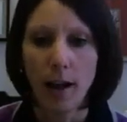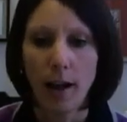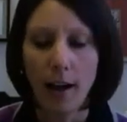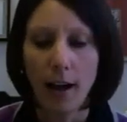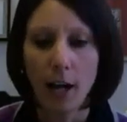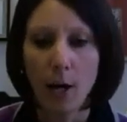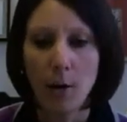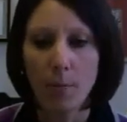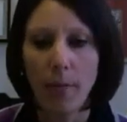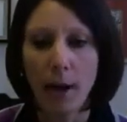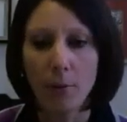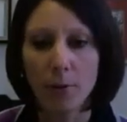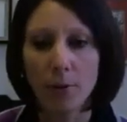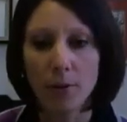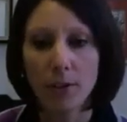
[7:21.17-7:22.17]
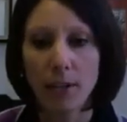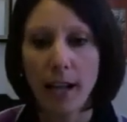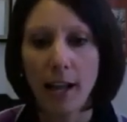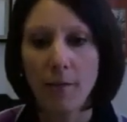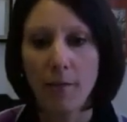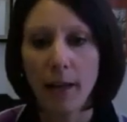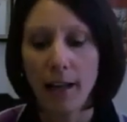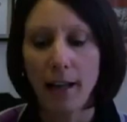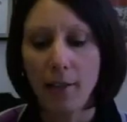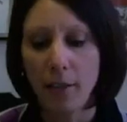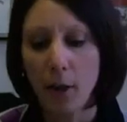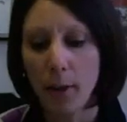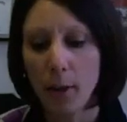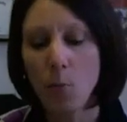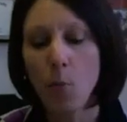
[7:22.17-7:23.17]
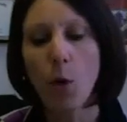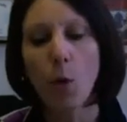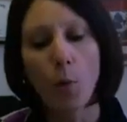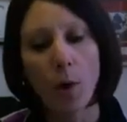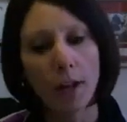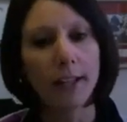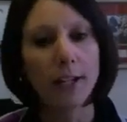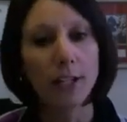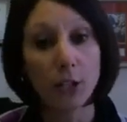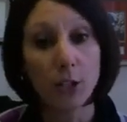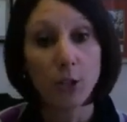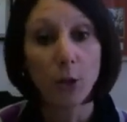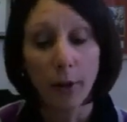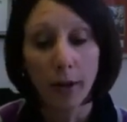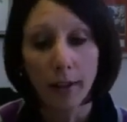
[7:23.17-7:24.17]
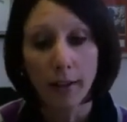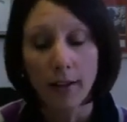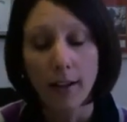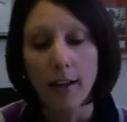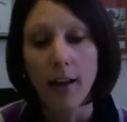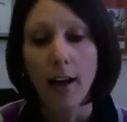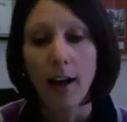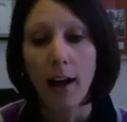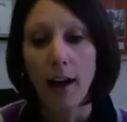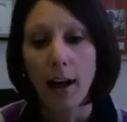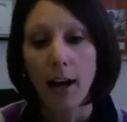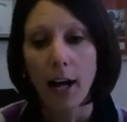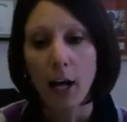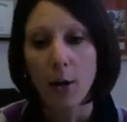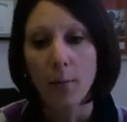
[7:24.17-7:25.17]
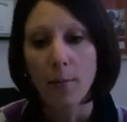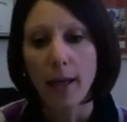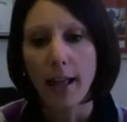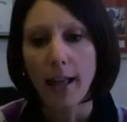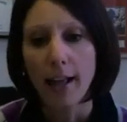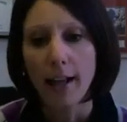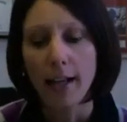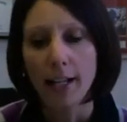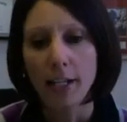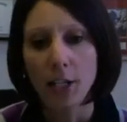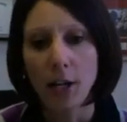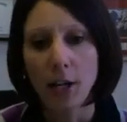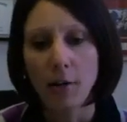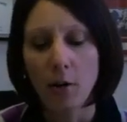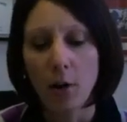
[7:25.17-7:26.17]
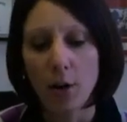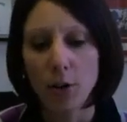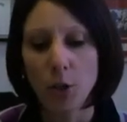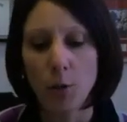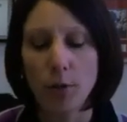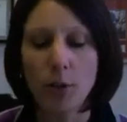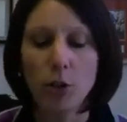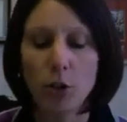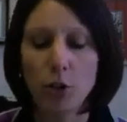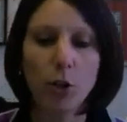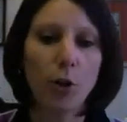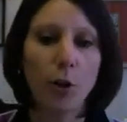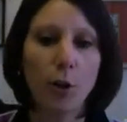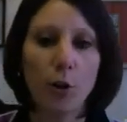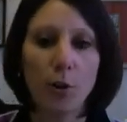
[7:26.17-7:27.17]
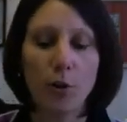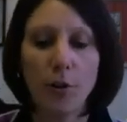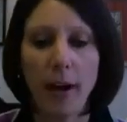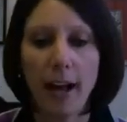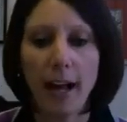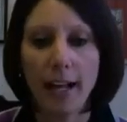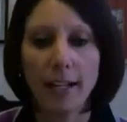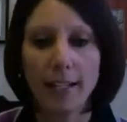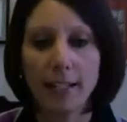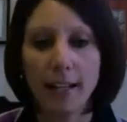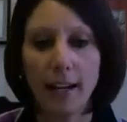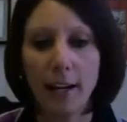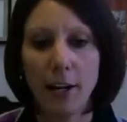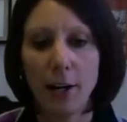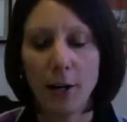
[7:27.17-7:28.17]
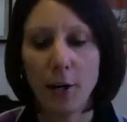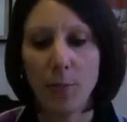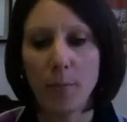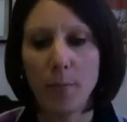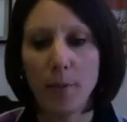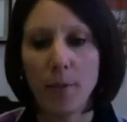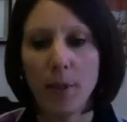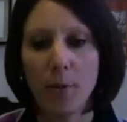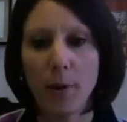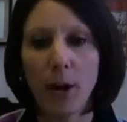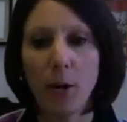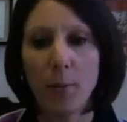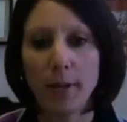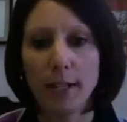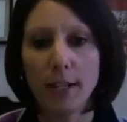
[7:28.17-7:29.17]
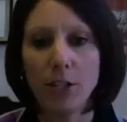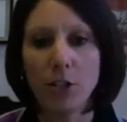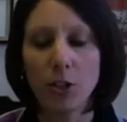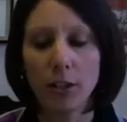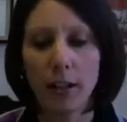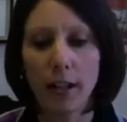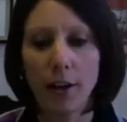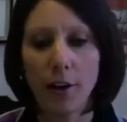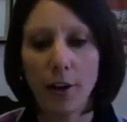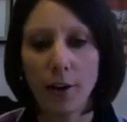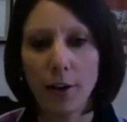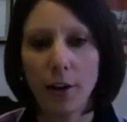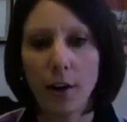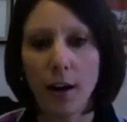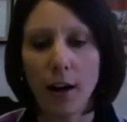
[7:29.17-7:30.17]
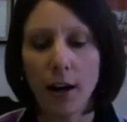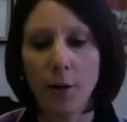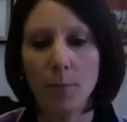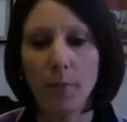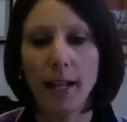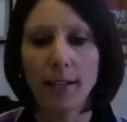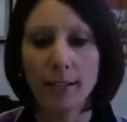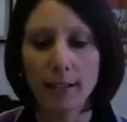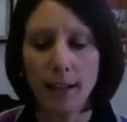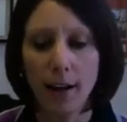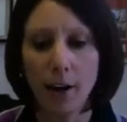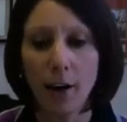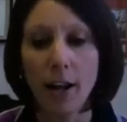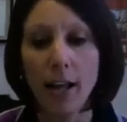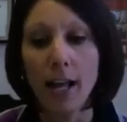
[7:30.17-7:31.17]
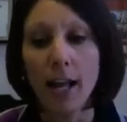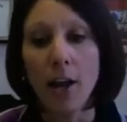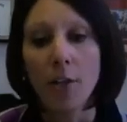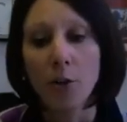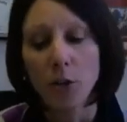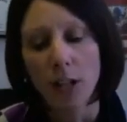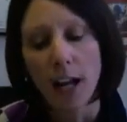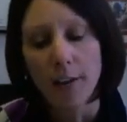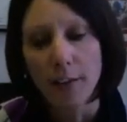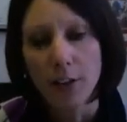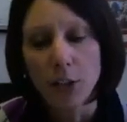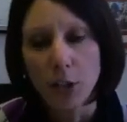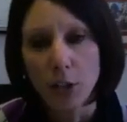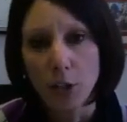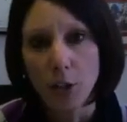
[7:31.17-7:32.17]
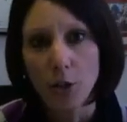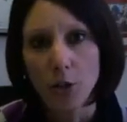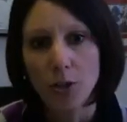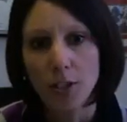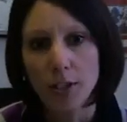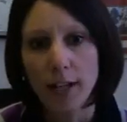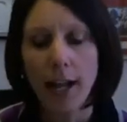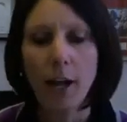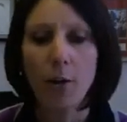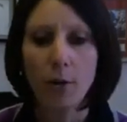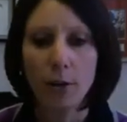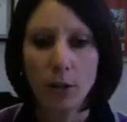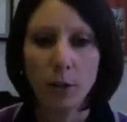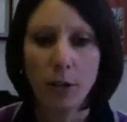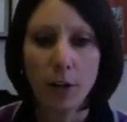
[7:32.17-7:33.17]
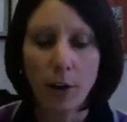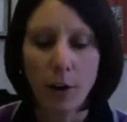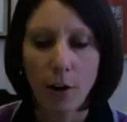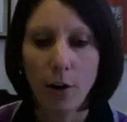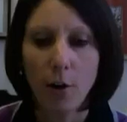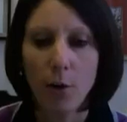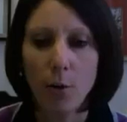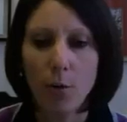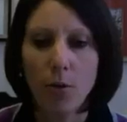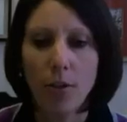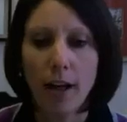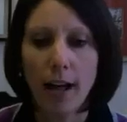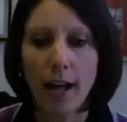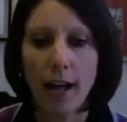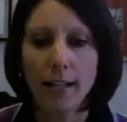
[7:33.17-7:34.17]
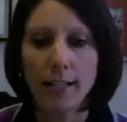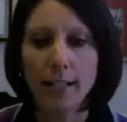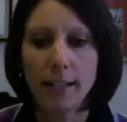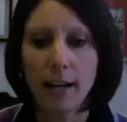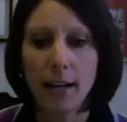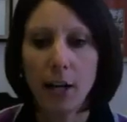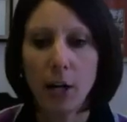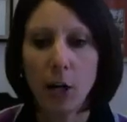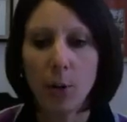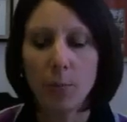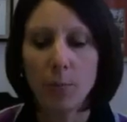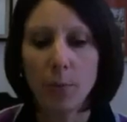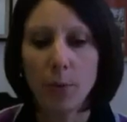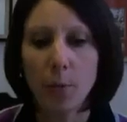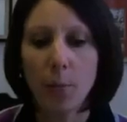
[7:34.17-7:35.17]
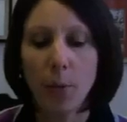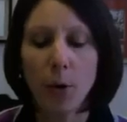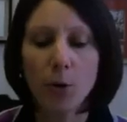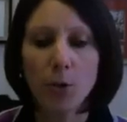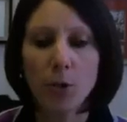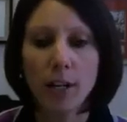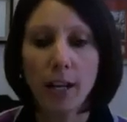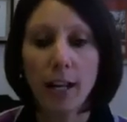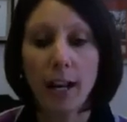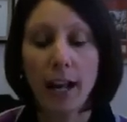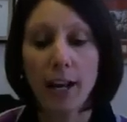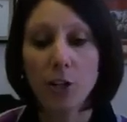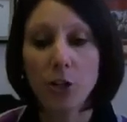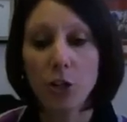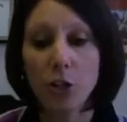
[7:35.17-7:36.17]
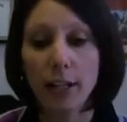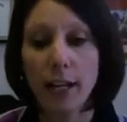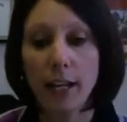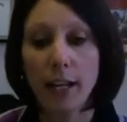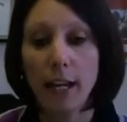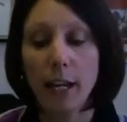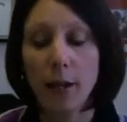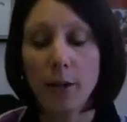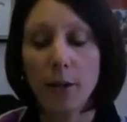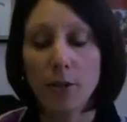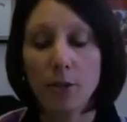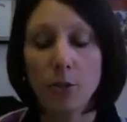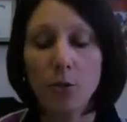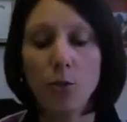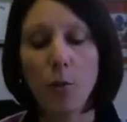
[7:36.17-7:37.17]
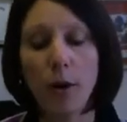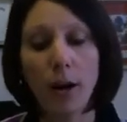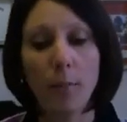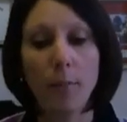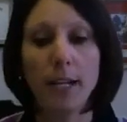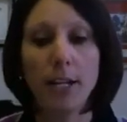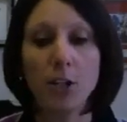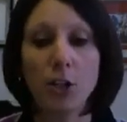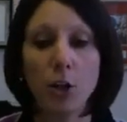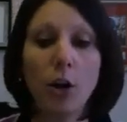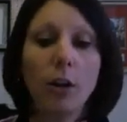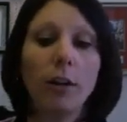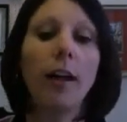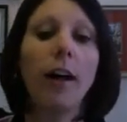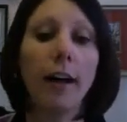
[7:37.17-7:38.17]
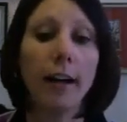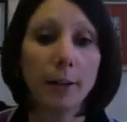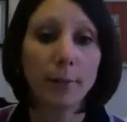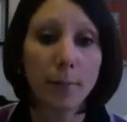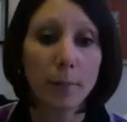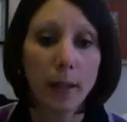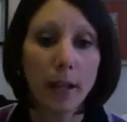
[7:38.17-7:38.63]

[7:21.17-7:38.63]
Um, that will say that they'll be more willing to do it. Um, and it'll also ensure that um, the recommendation letter um, gets there. There's a lot of institutions now, including our own, that um, the person can actually do the recommendation online.